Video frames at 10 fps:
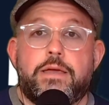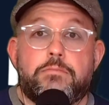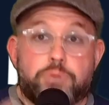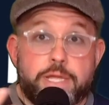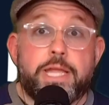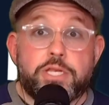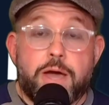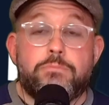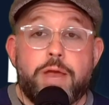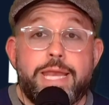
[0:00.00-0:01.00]
bringing
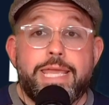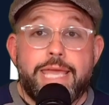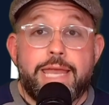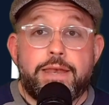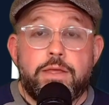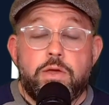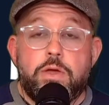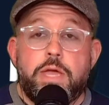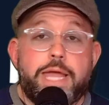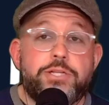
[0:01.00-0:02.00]
Tom Brady in
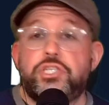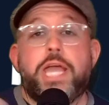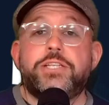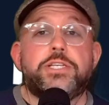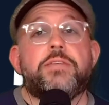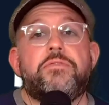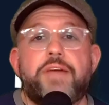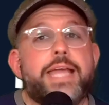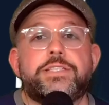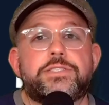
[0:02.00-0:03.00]
and changing the
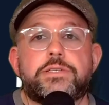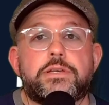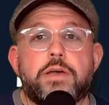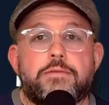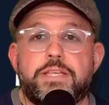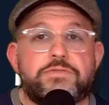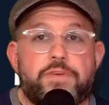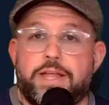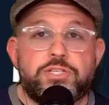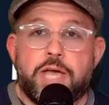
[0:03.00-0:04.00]
face of this
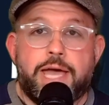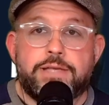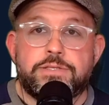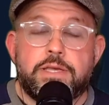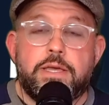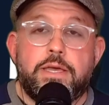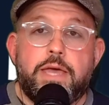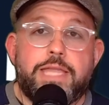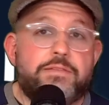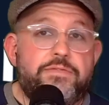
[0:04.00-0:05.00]
franchise
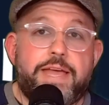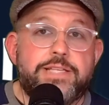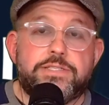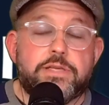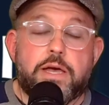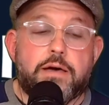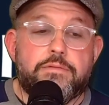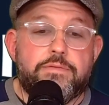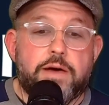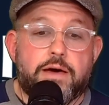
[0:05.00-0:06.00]
and the face
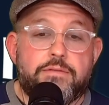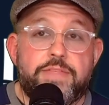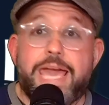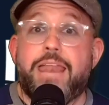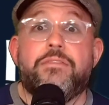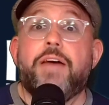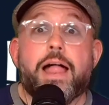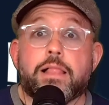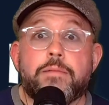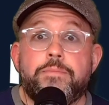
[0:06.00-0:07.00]
of of the
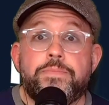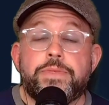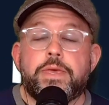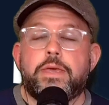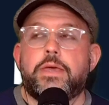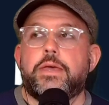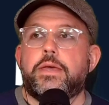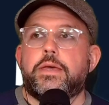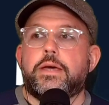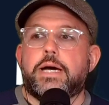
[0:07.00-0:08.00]
NFL.
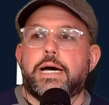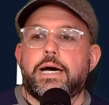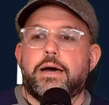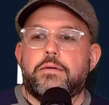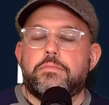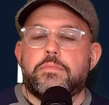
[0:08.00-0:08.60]
Uh,